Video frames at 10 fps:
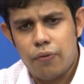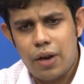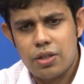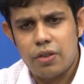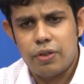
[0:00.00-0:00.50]

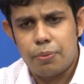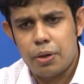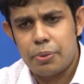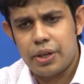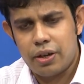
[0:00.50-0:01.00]
flux of the
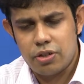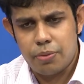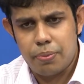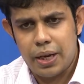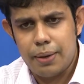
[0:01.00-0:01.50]
property across a
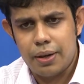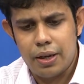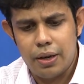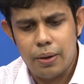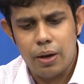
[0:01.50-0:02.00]
plane,
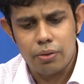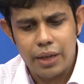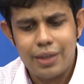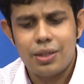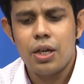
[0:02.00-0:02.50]
how that